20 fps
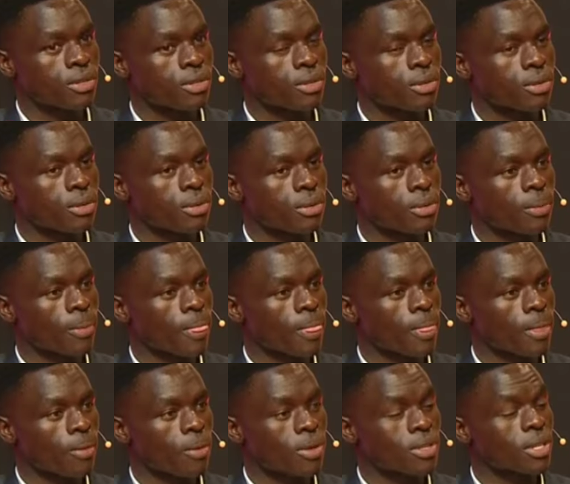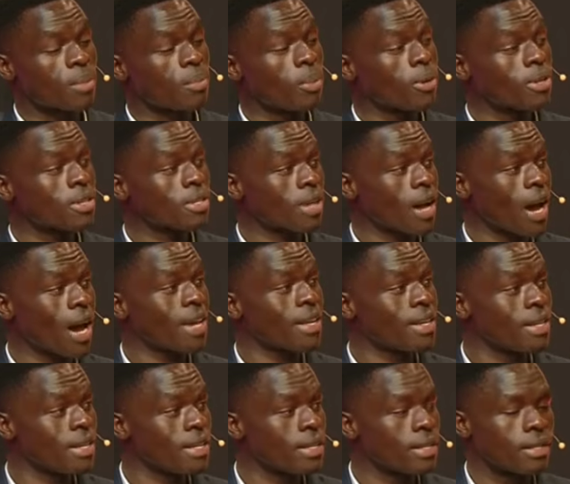to what support I
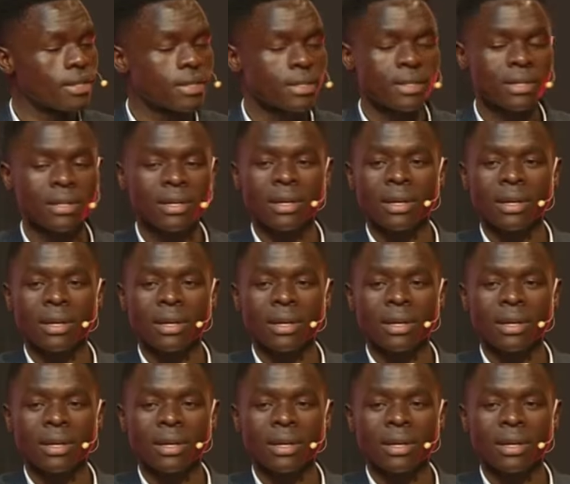need,